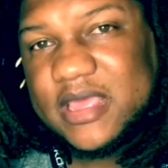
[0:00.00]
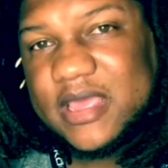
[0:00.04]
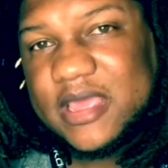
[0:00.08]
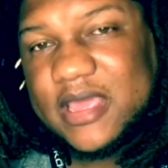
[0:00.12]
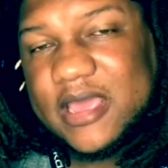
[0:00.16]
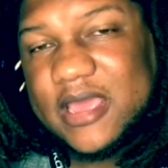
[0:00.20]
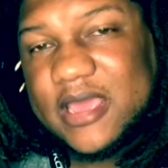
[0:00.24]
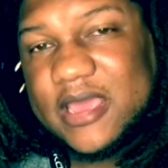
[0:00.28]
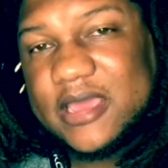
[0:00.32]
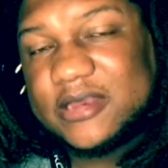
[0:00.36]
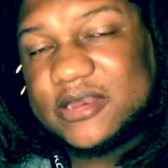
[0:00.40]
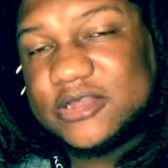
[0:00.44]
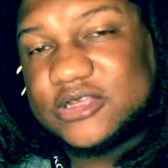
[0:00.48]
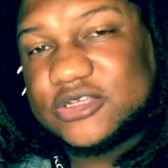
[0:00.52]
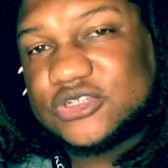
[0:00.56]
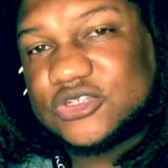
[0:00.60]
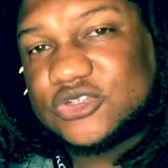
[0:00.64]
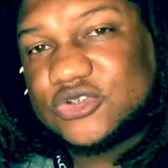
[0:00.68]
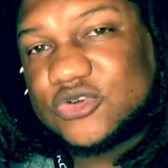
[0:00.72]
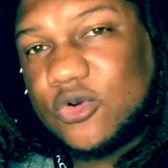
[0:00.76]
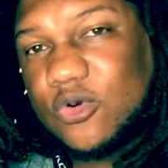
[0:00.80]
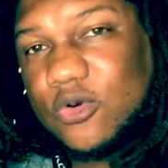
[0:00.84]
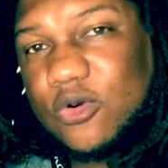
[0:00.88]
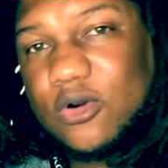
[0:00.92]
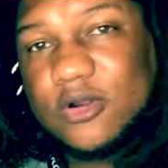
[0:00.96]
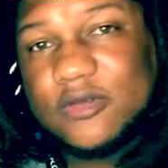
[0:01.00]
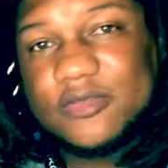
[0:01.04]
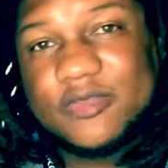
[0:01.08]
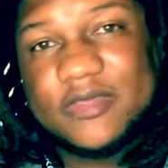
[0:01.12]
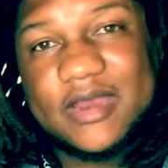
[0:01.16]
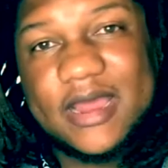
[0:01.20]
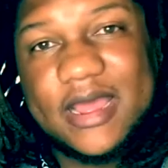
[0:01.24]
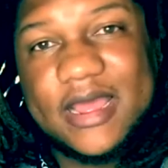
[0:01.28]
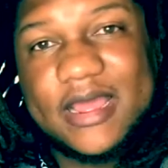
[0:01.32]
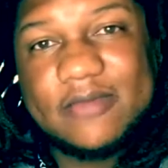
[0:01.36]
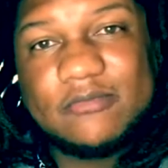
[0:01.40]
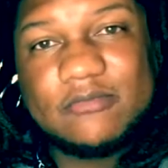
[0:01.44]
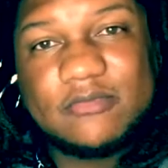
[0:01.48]
and the score that
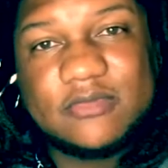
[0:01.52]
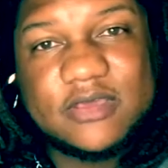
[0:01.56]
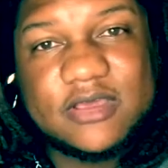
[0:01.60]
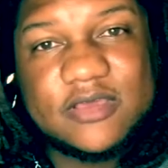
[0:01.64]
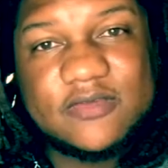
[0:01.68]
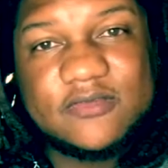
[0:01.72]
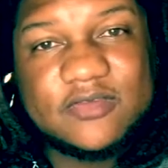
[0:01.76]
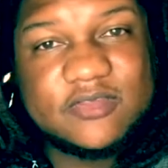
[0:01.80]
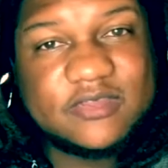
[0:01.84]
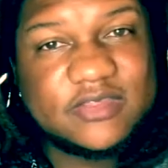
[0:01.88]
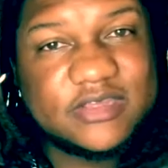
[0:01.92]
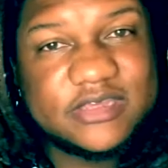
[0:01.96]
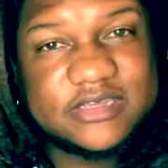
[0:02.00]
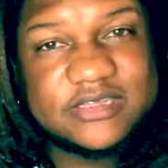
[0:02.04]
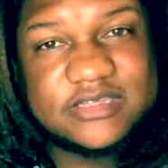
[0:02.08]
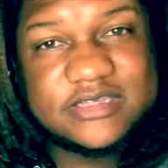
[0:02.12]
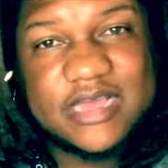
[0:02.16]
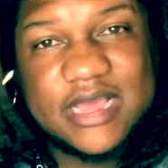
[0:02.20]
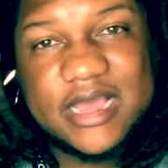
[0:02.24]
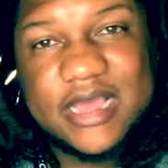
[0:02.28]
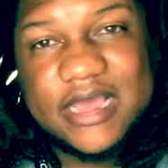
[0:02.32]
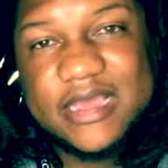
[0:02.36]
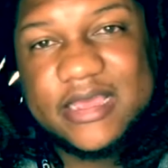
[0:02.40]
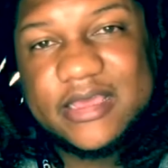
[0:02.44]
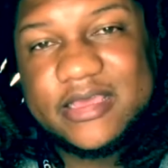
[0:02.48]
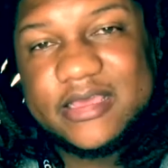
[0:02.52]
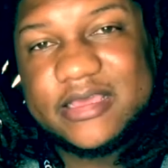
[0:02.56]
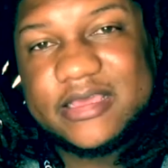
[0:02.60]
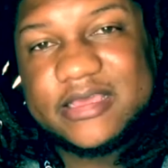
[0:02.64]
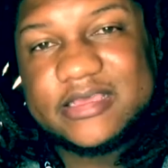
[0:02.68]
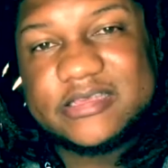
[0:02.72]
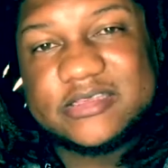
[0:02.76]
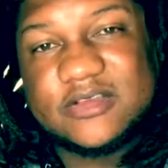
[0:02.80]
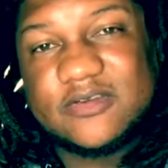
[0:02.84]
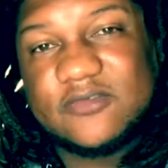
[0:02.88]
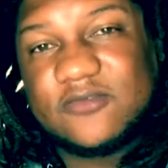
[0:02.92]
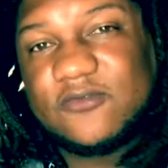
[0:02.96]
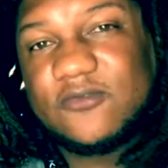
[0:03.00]
I am giving this guy is
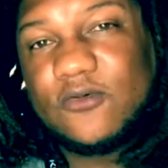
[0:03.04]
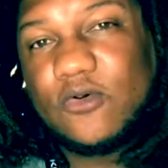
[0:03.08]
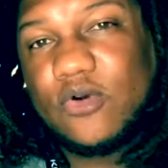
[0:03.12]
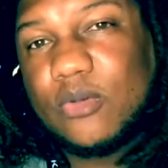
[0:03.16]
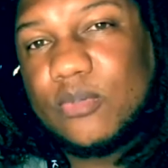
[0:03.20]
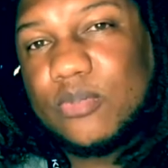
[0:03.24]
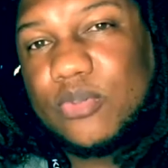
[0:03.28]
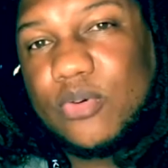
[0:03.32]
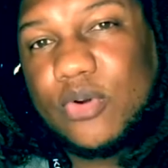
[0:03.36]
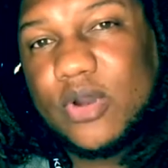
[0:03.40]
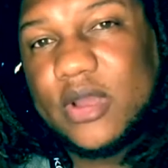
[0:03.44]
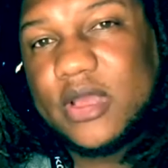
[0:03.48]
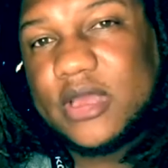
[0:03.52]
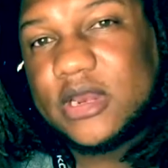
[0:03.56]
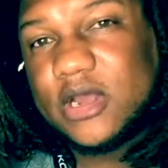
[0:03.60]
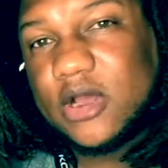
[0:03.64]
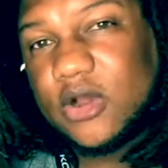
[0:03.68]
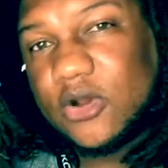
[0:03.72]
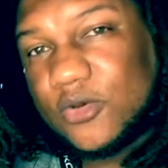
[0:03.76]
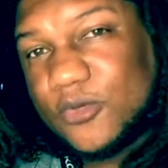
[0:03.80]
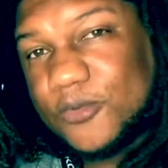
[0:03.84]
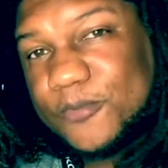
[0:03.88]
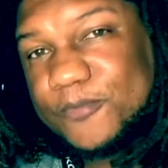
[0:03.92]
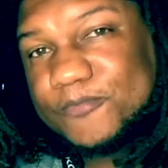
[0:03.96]
a 4.0.